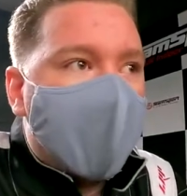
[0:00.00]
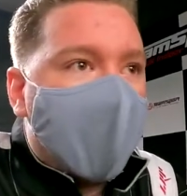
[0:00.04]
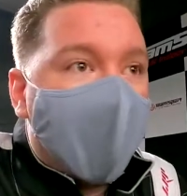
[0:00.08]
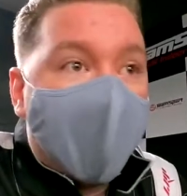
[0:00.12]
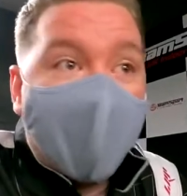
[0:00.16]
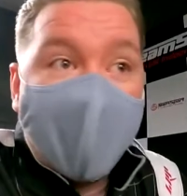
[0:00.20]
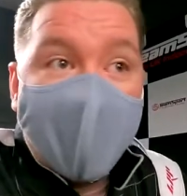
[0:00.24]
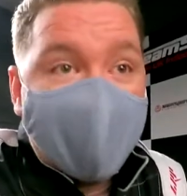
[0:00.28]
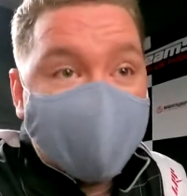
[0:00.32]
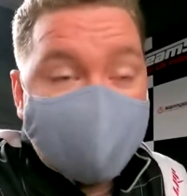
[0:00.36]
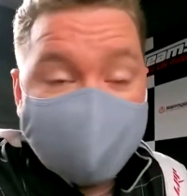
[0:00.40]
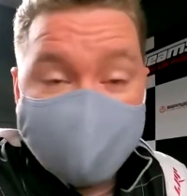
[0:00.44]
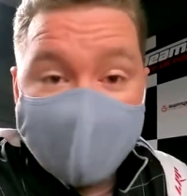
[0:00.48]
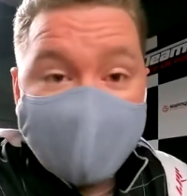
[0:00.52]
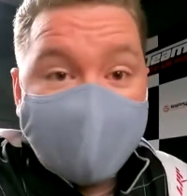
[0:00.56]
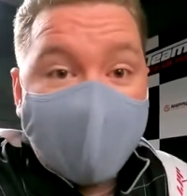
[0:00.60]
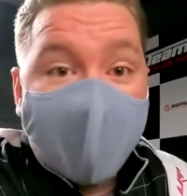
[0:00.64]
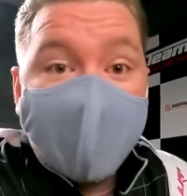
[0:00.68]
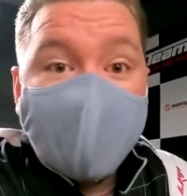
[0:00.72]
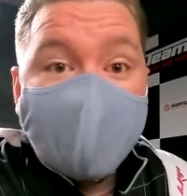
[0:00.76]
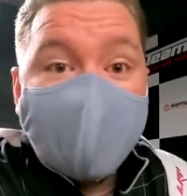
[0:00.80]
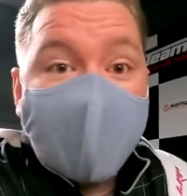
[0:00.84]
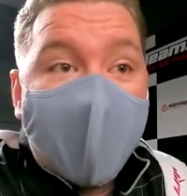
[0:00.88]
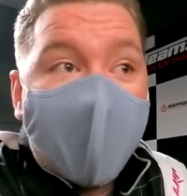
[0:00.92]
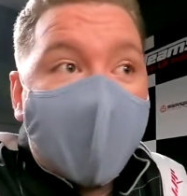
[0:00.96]
I actually
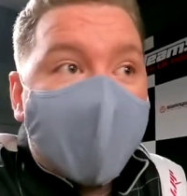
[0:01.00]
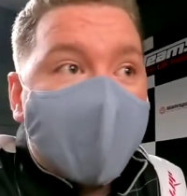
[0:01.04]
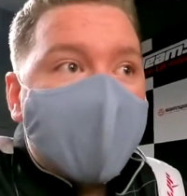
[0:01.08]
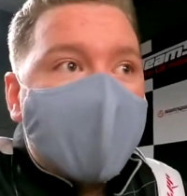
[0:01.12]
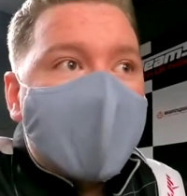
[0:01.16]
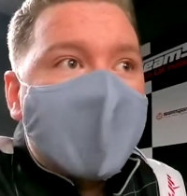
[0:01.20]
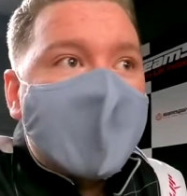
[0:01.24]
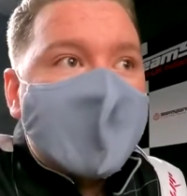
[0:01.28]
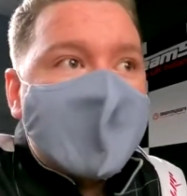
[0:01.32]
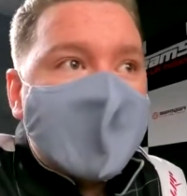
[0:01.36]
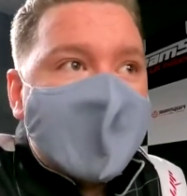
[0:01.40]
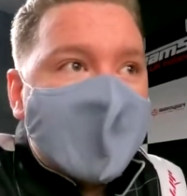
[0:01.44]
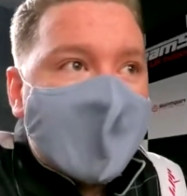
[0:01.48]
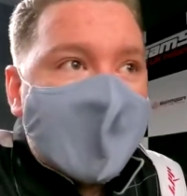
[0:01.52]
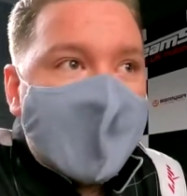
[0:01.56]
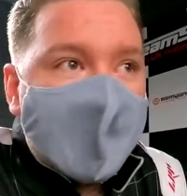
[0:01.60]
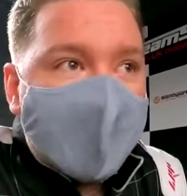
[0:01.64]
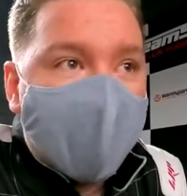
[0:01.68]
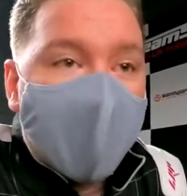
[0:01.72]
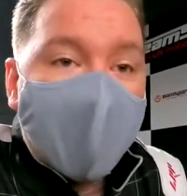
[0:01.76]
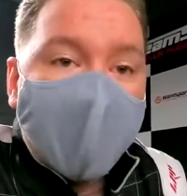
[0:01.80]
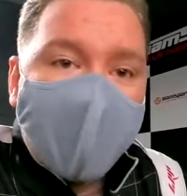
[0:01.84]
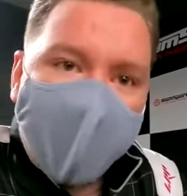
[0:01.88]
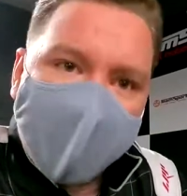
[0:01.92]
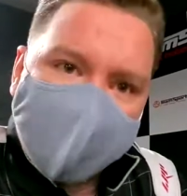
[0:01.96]
don't know.
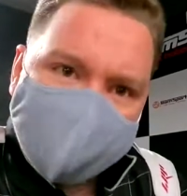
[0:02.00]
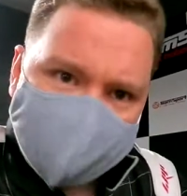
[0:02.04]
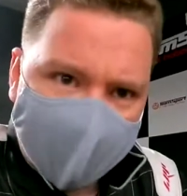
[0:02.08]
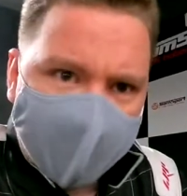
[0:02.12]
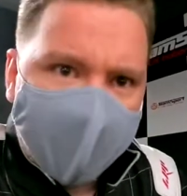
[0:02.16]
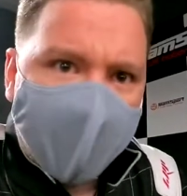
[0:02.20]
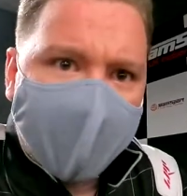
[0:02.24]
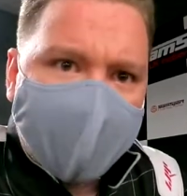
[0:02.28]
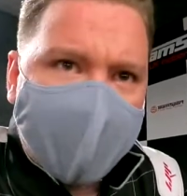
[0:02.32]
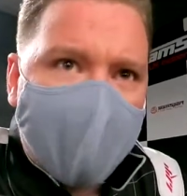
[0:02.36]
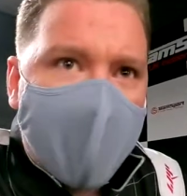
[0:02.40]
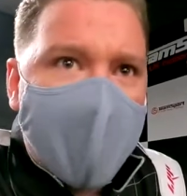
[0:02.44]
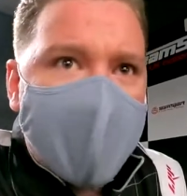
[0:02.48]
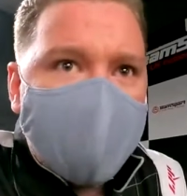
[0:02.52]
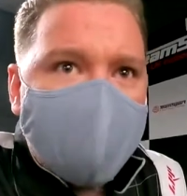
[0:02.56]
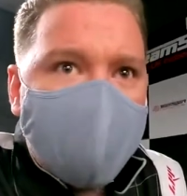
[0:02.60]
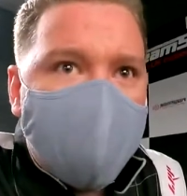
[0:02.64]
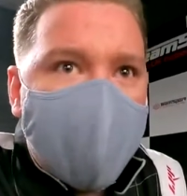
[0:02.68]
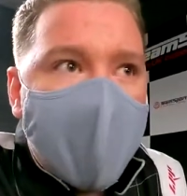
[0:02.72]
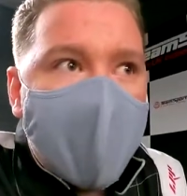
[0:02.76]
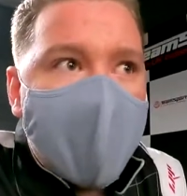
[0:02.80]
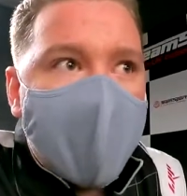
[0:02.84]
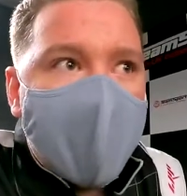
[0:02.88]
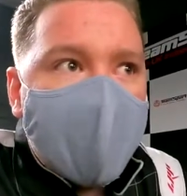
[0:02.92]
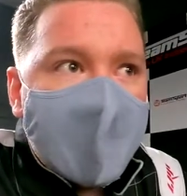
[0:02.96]
But last time I came
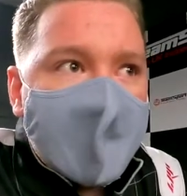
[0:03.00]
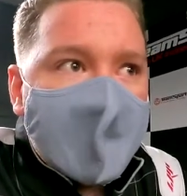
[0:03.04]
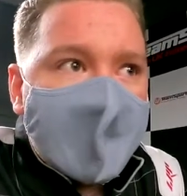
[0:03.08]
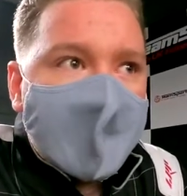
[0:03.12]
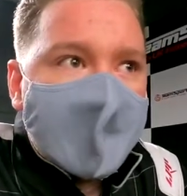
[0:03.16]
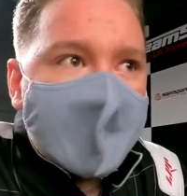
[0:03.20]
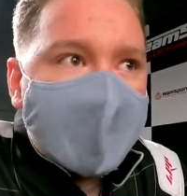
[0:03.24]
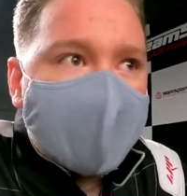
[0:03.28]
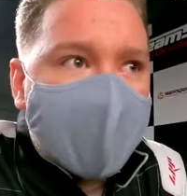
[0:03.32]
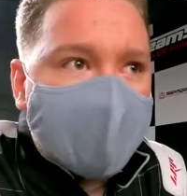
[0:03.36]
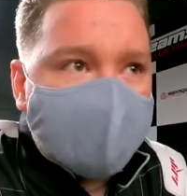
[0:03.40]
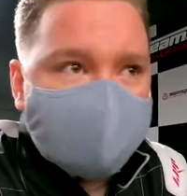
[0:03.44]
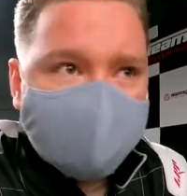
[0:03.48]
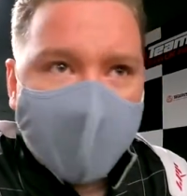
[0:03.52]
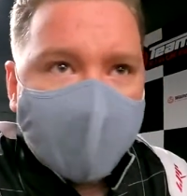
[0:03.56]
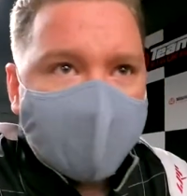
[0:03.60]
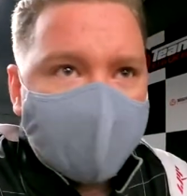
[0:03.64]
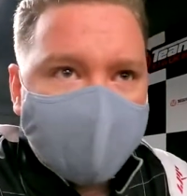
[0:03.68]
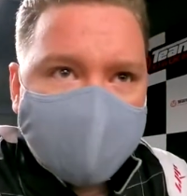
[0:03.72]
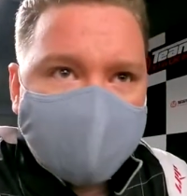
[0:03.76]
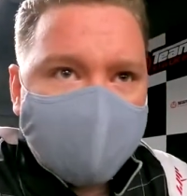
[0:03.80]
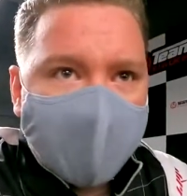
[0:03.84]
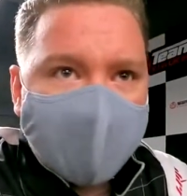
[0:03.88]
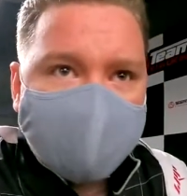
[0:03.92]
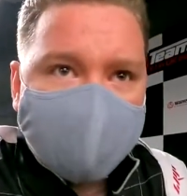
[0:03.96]
here, there's no
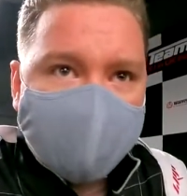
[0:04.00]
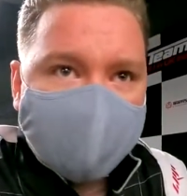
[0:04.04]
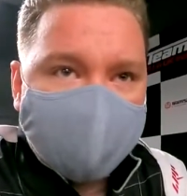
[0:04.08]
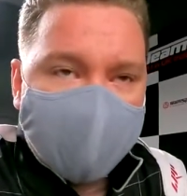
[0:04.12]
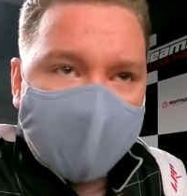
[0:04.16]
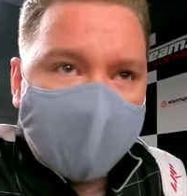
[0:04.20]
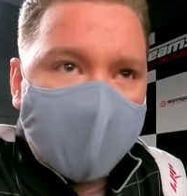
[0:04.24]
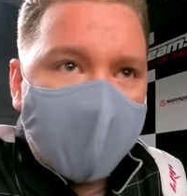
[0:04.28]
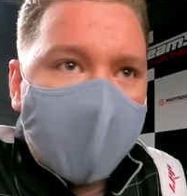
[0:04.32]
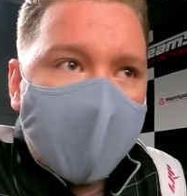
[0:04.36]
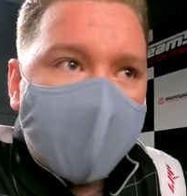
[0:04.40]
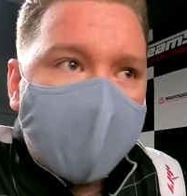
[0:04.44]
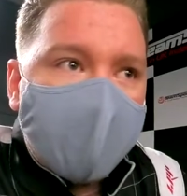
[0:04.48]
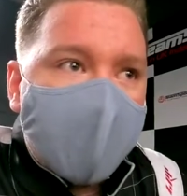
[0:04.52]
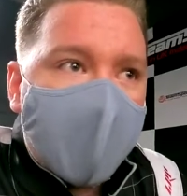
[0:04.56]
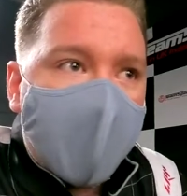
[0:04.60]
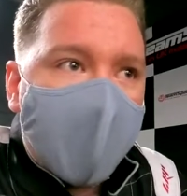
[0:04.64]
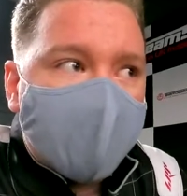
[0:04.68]
restrictions on them,